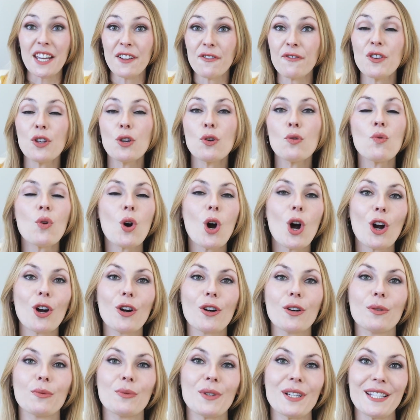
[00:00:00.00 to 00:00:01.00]
If you
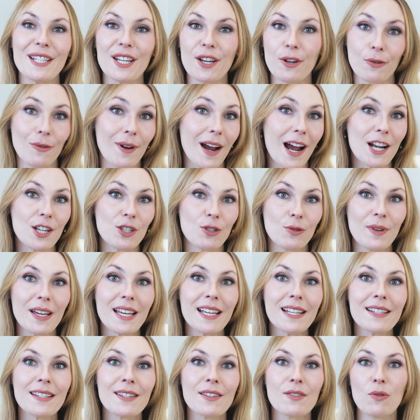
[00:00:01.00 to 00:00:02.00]
are a recent
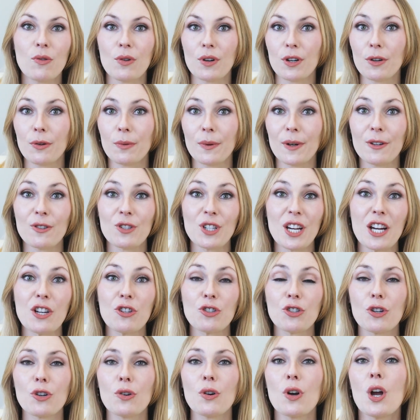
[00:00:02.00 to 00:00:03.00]
graduate or career
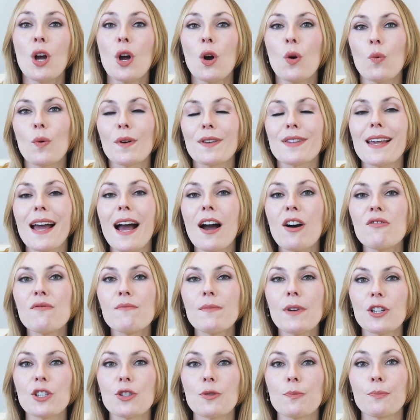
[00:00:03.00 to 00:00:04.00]
changer
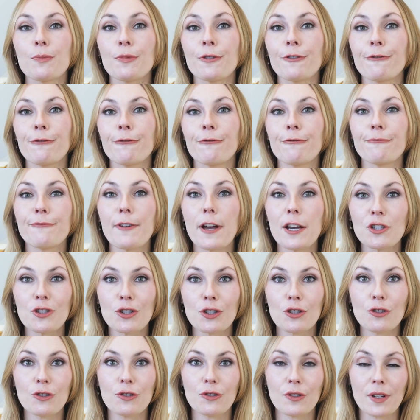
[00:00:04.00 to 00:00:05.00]
without much
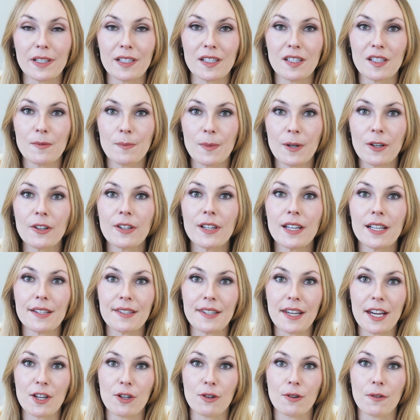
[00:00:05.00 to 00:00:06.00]
professional
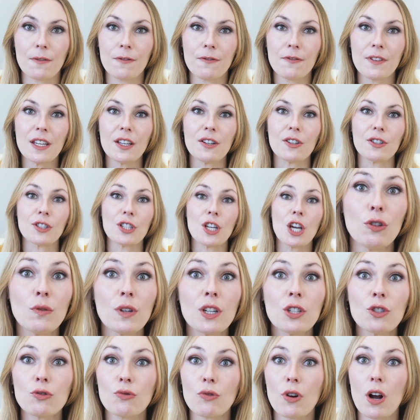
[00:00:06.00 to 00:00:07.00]
experience in your field, you
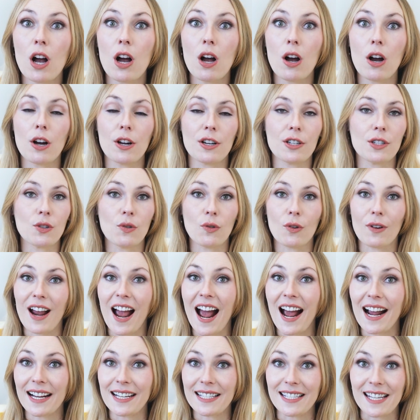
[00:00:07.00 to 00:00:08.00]
can draw on
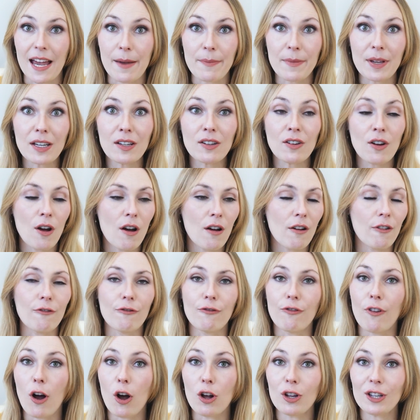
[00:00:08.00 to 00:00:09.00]
your academic,
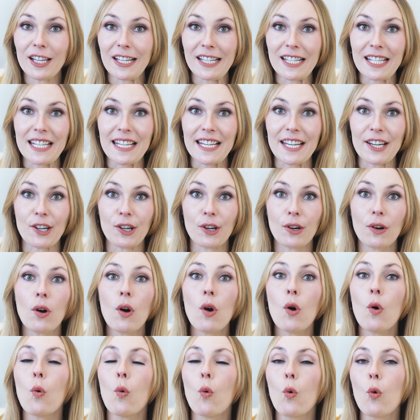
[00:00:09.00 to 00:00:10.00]

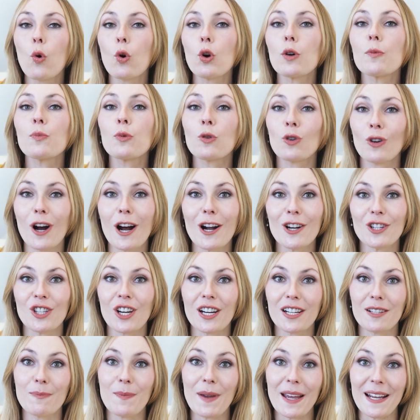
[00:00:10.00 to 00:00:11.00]
volunteer, or
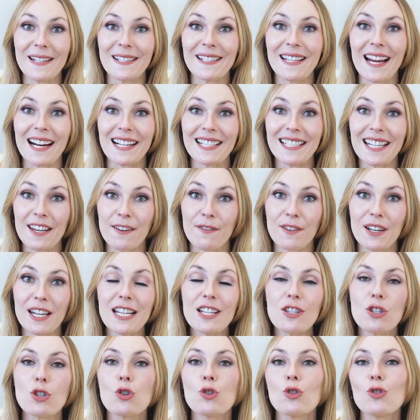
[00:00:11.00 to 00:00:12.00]
project-based
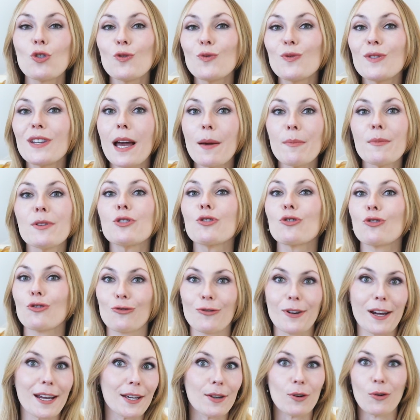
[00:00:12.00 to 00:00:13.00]
activities to
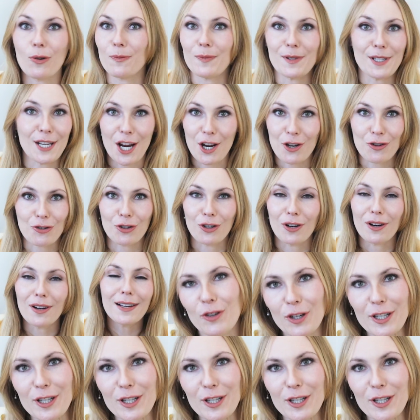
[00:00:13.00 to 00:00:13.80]
demonstrate your potential.